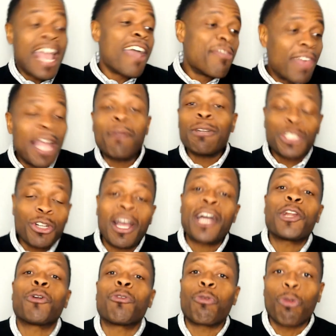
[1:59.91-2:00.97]
And they were
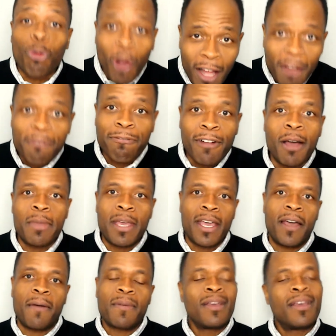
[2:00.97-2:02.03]
trying to run from
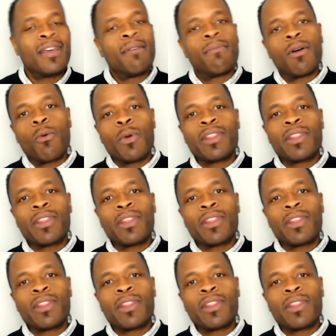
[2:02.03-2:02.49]
him but